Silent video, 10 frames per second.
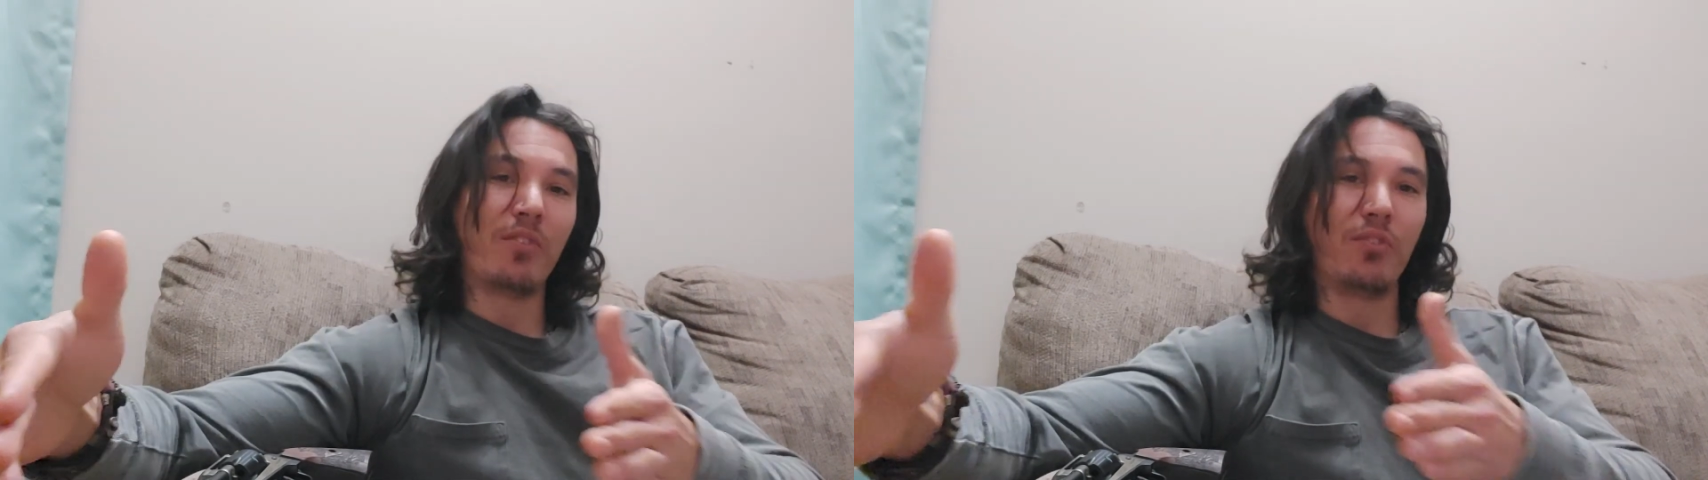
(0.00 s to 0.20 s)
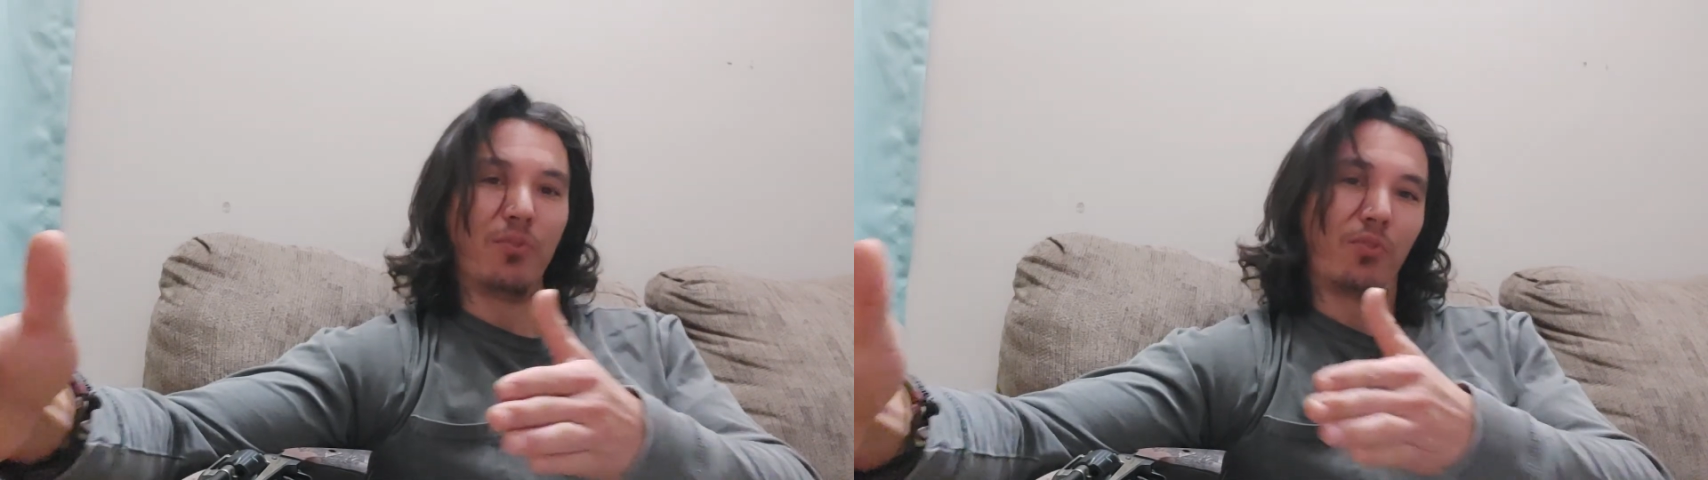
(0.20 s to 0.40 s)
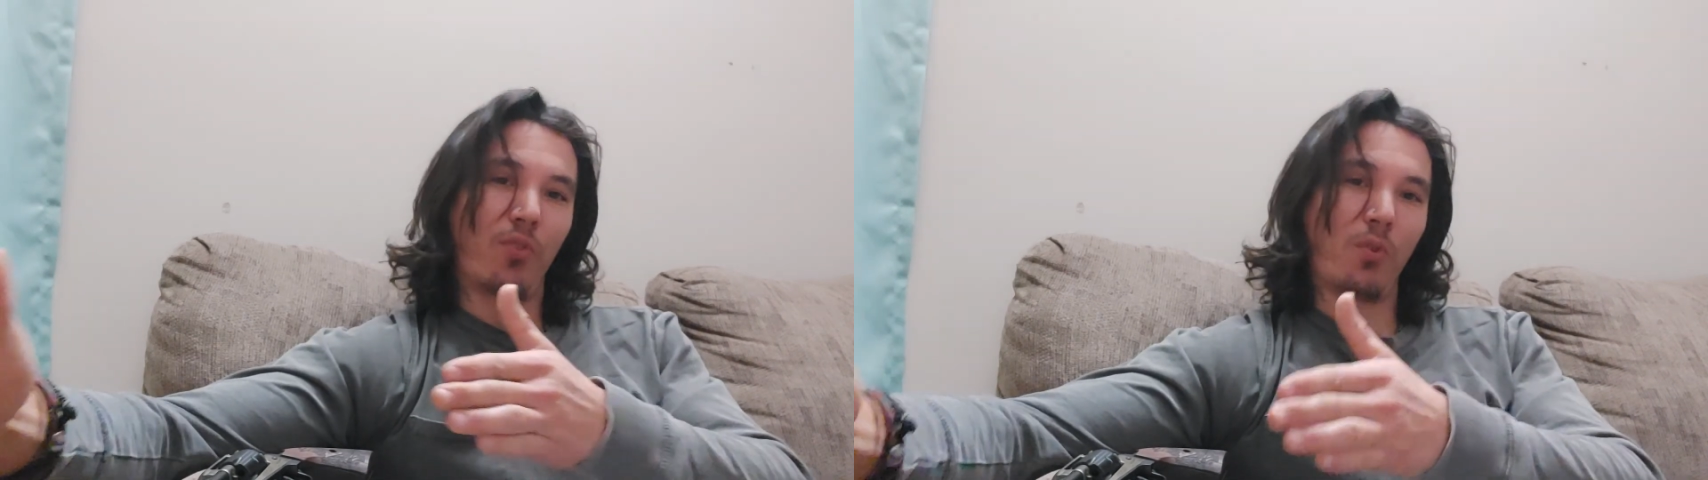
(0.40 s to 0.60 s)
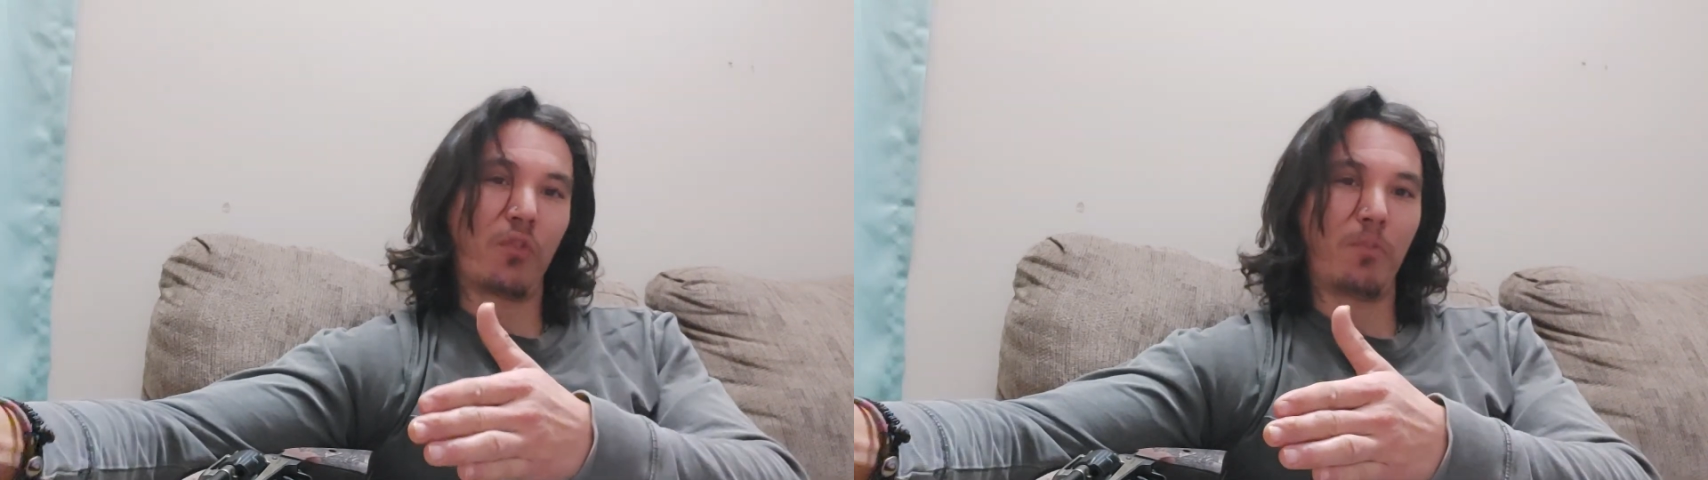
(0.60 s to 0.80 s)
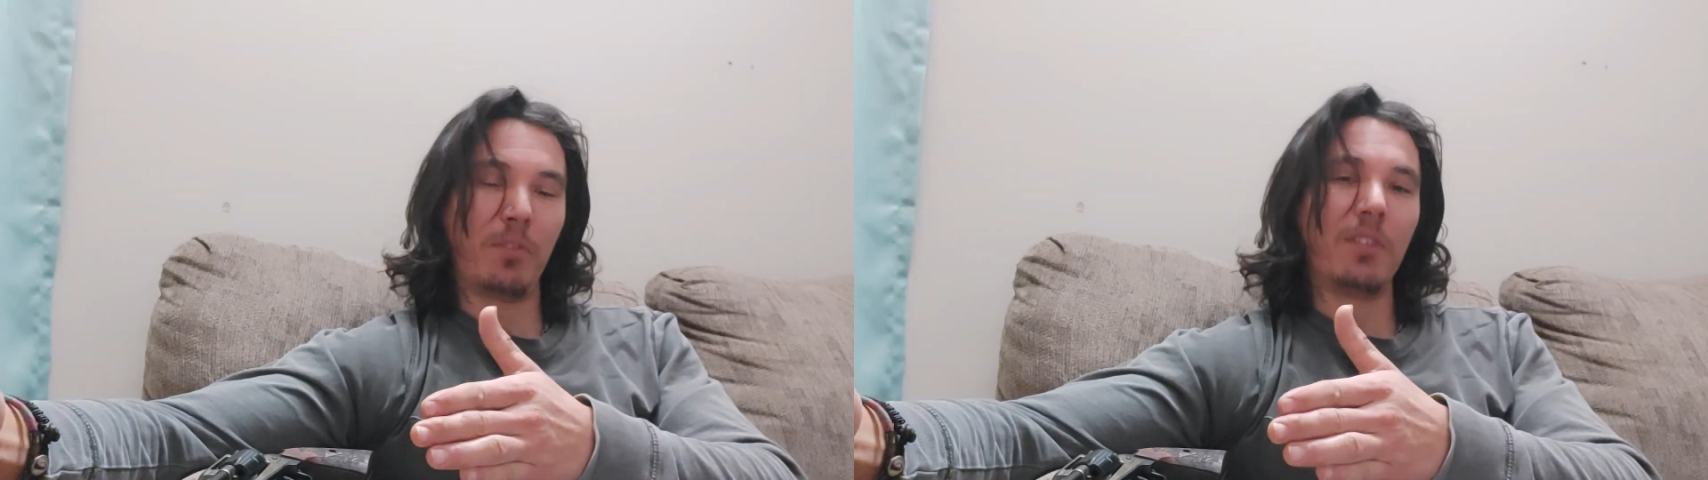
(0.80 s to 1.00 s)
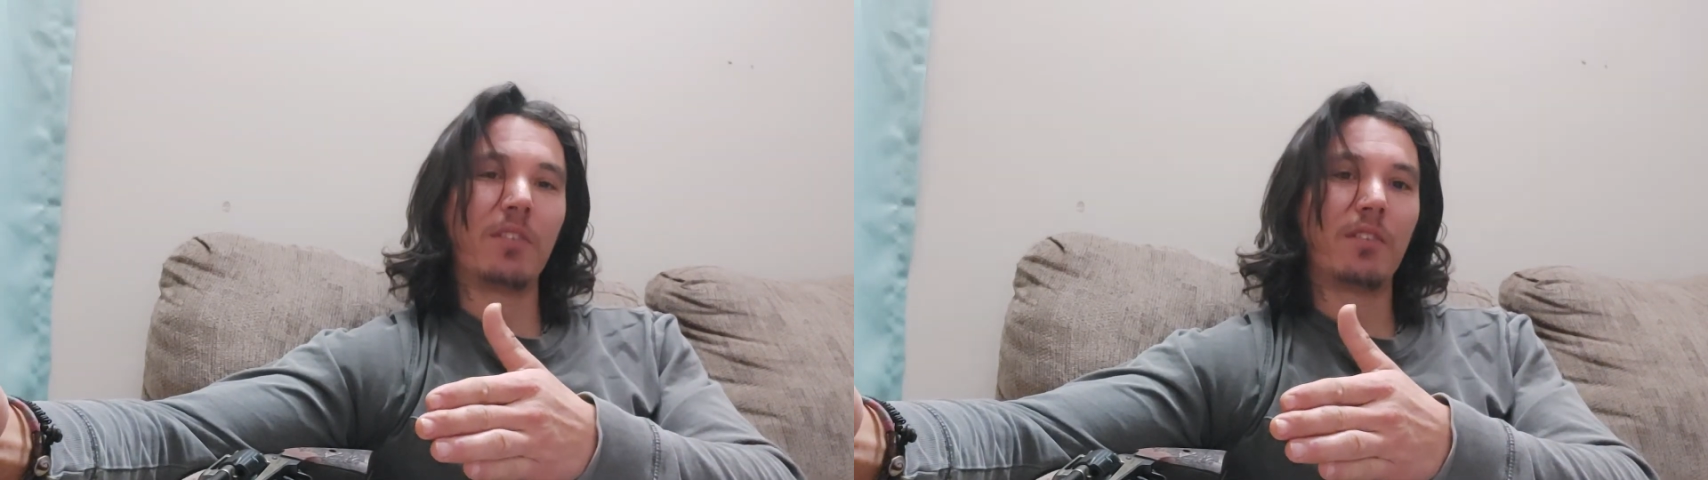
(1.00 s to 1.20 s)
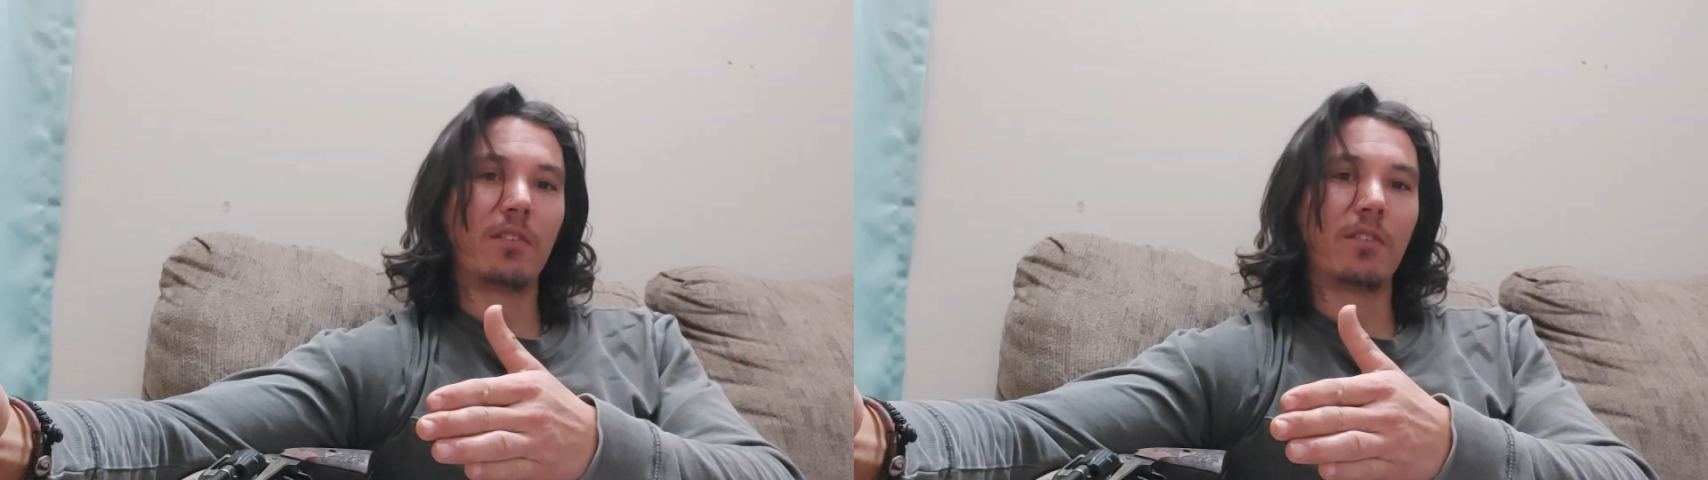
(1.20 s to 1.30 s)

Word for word: to you, so to speak,